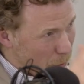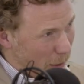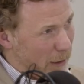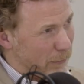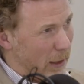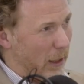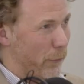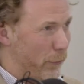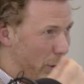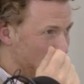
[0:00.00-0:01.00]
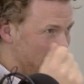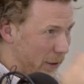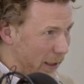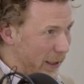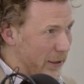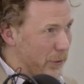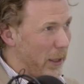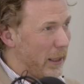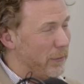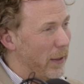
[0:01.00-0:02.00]
Create value first, then
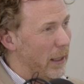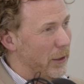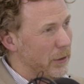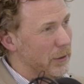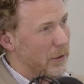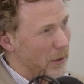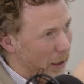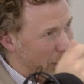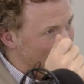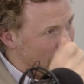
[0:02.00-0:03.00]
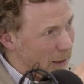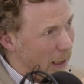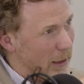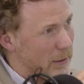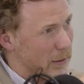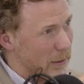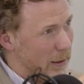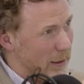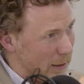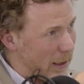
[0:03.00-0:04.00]
extract value. Yeah. I think that
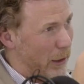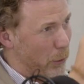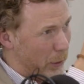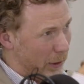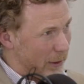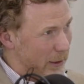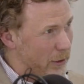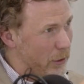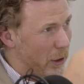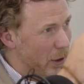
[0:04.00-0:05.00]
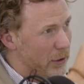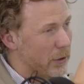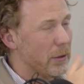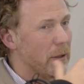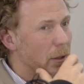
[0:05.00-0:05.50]
is kind of where this starts.